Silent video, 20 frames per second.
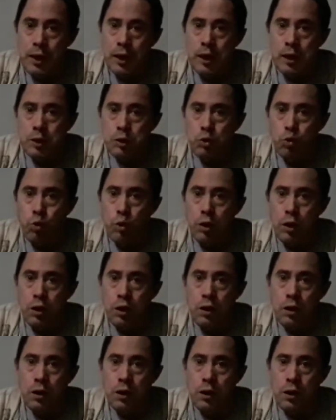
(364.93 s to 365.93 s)
to
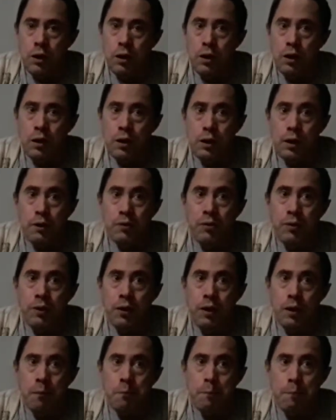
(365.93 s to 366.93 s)
where
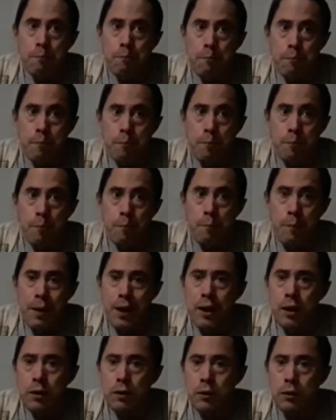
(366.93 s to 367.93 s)
the
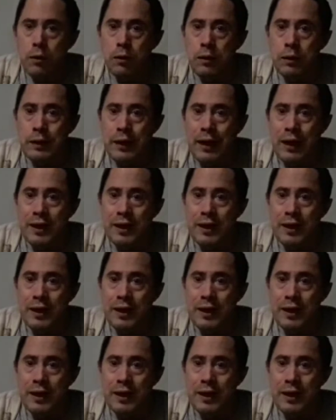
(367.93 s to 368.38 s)
male